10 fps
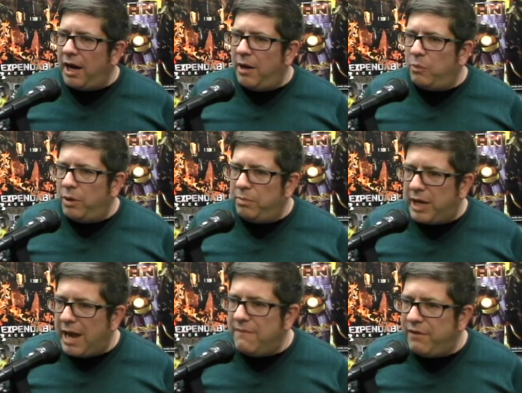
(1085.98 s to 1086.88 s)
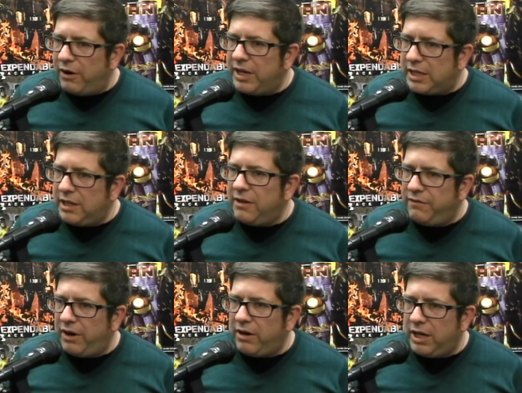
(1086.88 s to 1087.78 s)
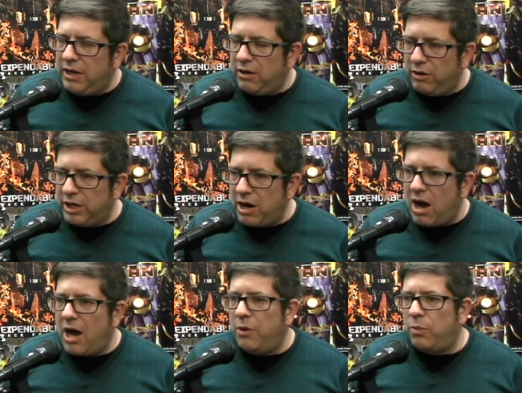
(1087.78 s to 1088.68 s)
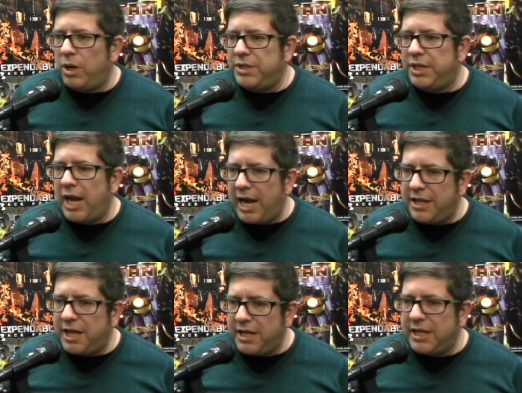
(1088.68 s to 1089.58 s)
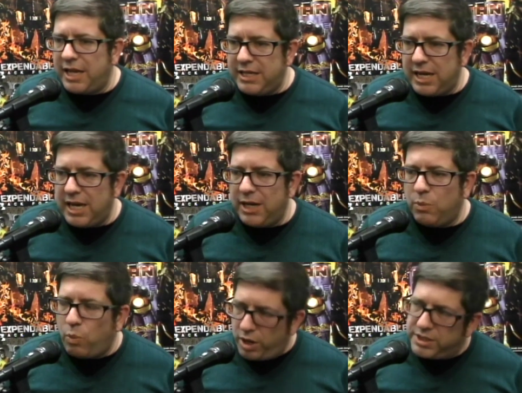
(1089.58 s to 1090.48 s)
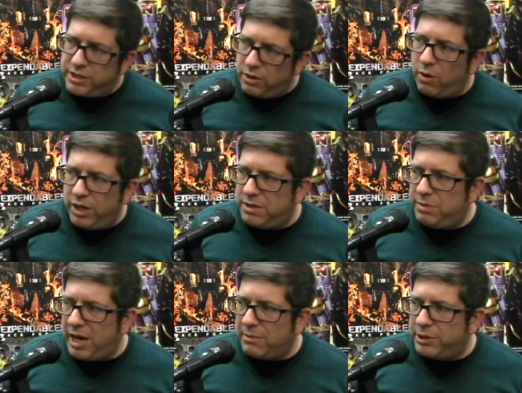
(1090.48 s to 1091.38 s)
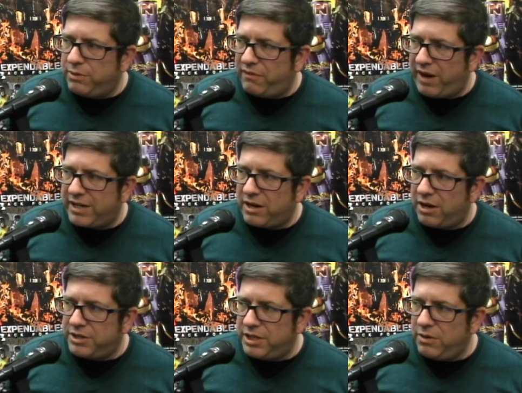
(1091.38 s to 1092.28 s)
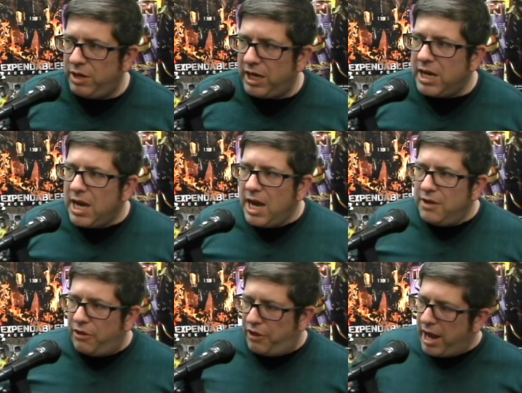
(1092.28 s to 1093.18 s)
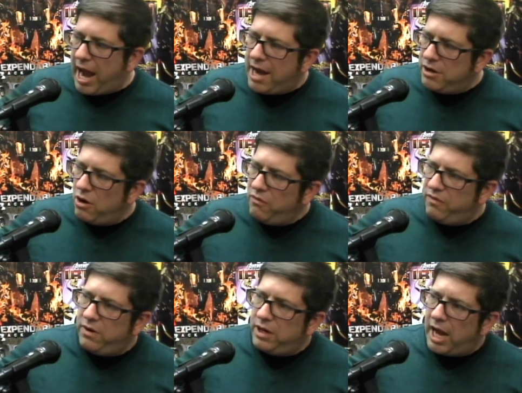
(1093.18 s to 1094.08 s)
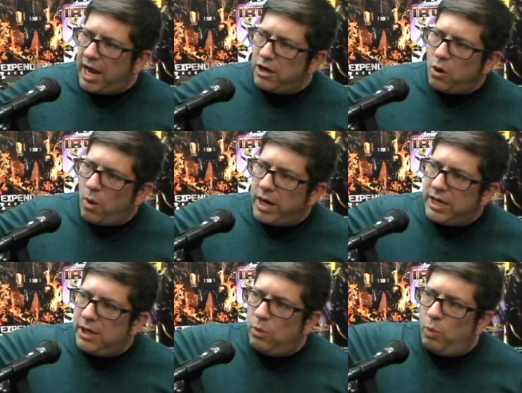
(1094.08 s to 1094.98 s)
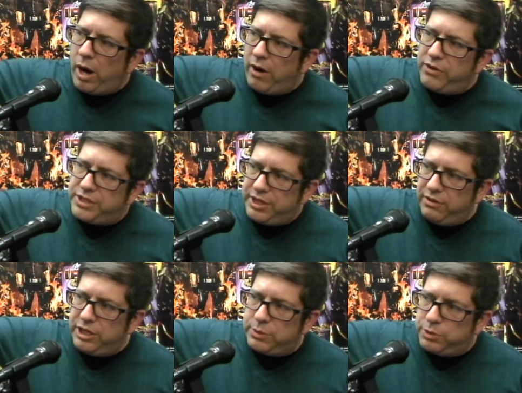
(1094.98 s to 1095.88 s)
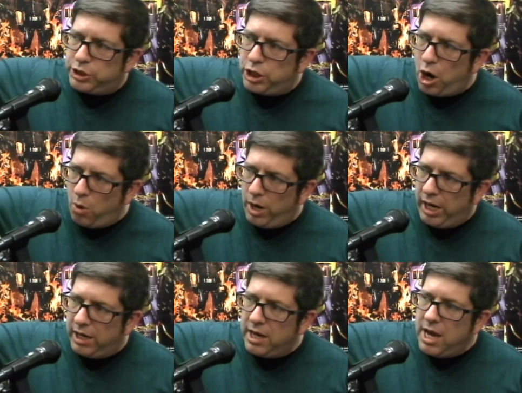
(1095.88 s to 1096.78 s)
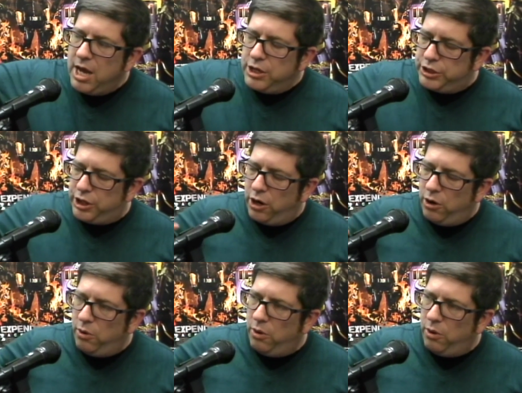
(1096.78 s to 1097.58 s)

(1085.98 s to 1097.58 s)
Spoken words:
what became very clear very early on was that anything they did wasn't going to be able to affect continuity. That they had no idea where the series was going. So they